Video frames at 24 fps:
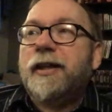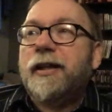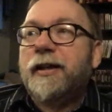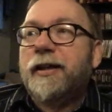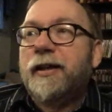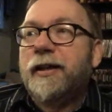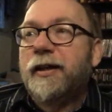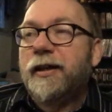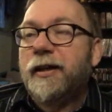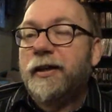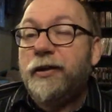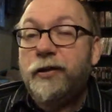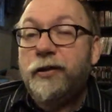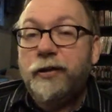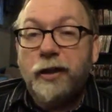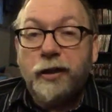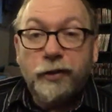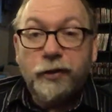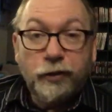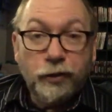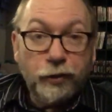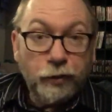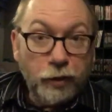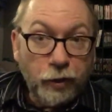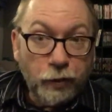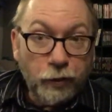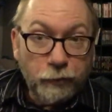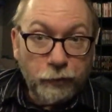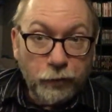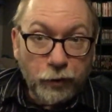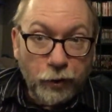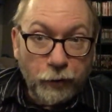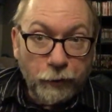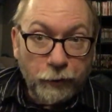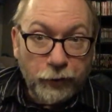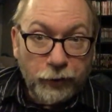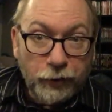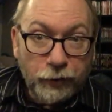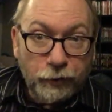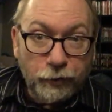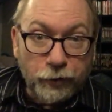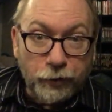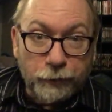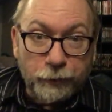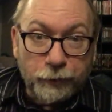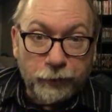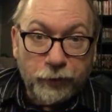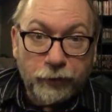Uh, yeah, you're already in
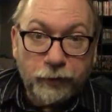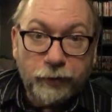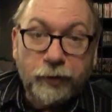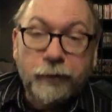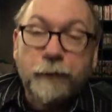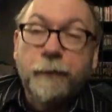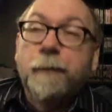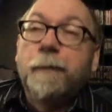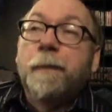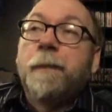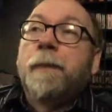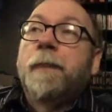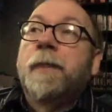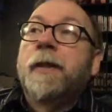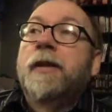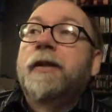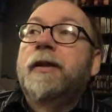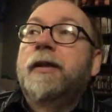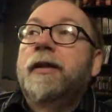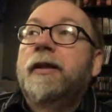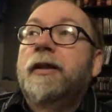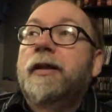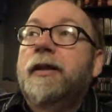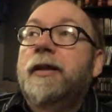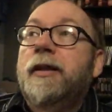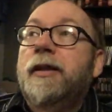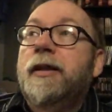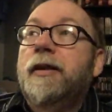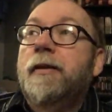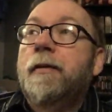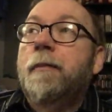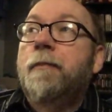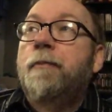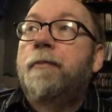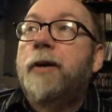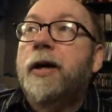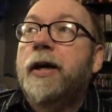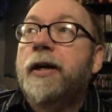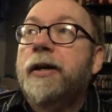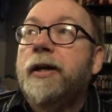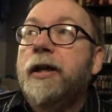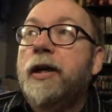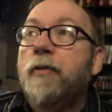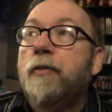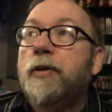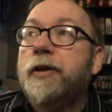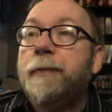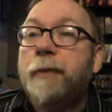Christmas, aren't you? But
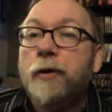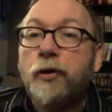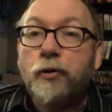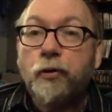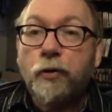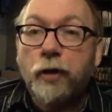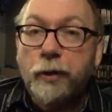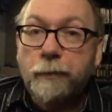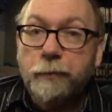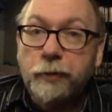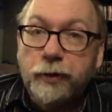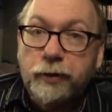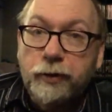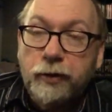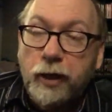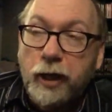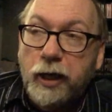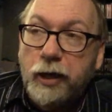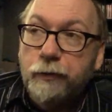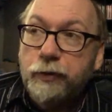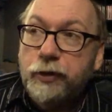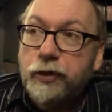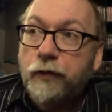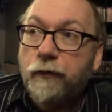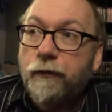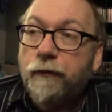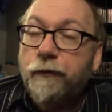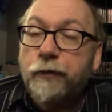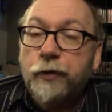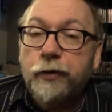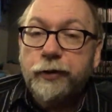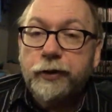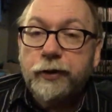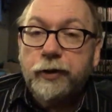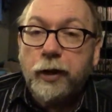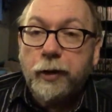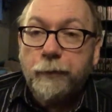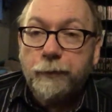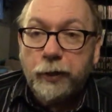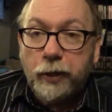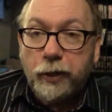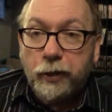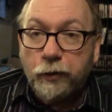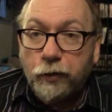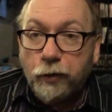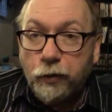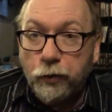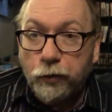it was about Krampus, and it was the first time that
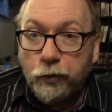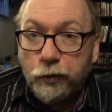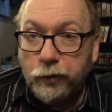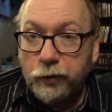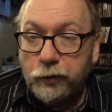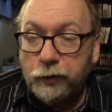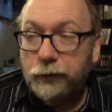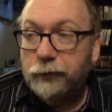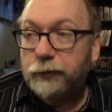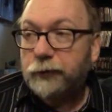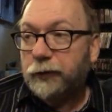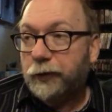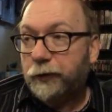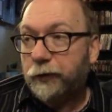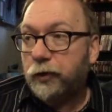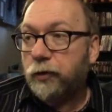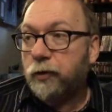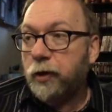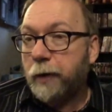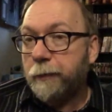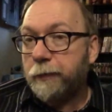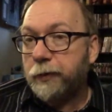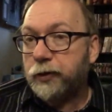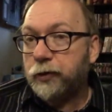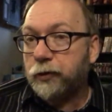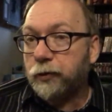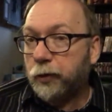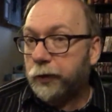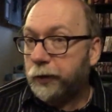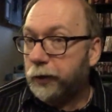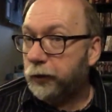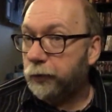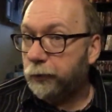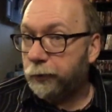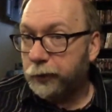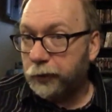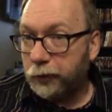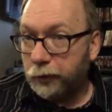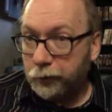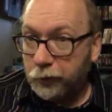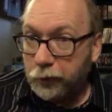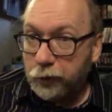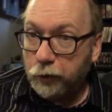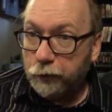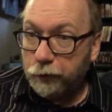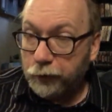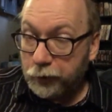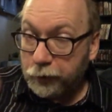I'd heard the Krampus story. This was, you
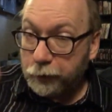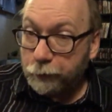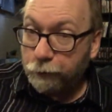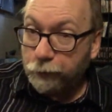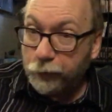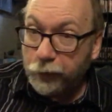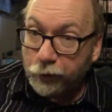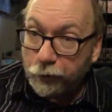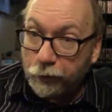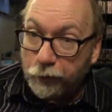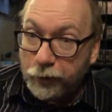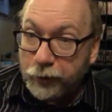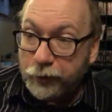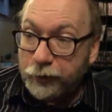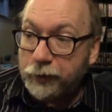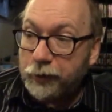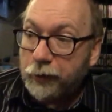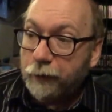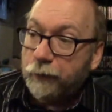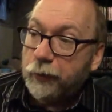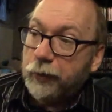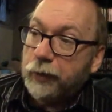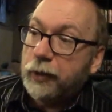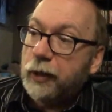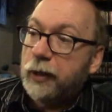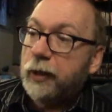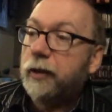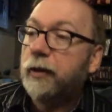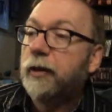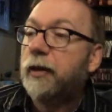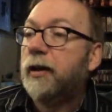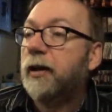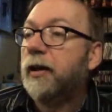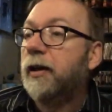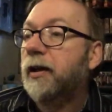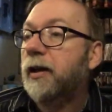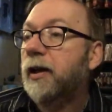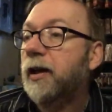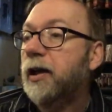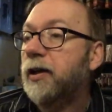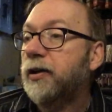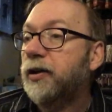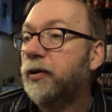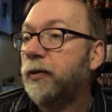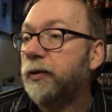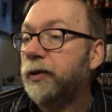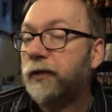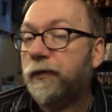know, this is pre-internet and stuff like that.
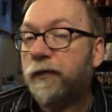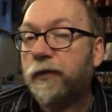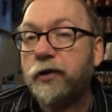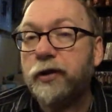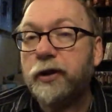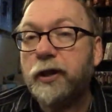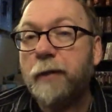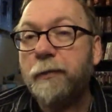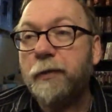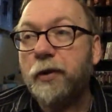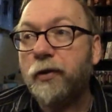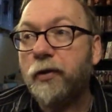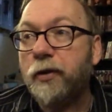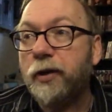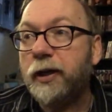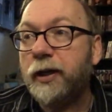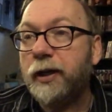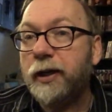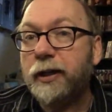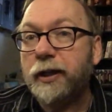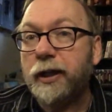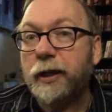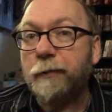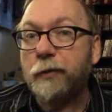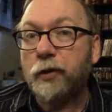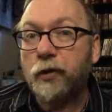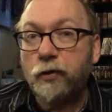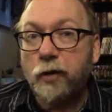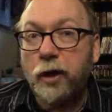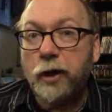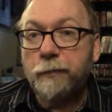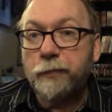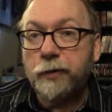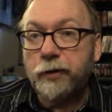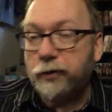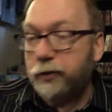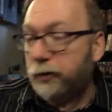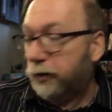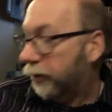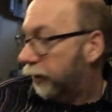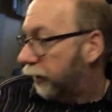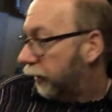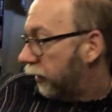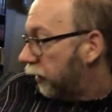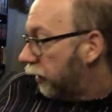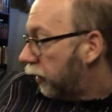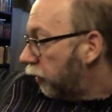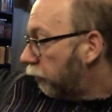So it was the first time I'd heard anything about Krampus
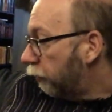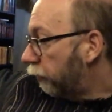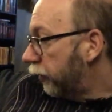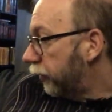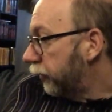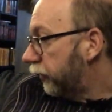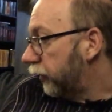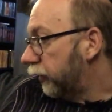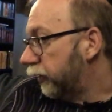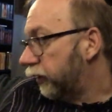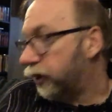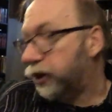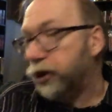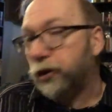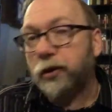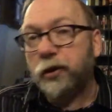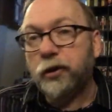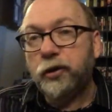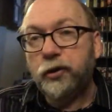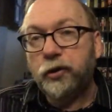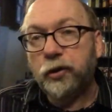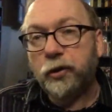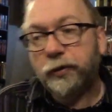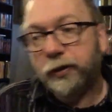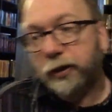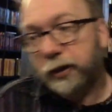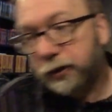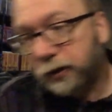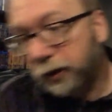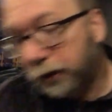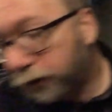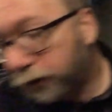was dur during this uh,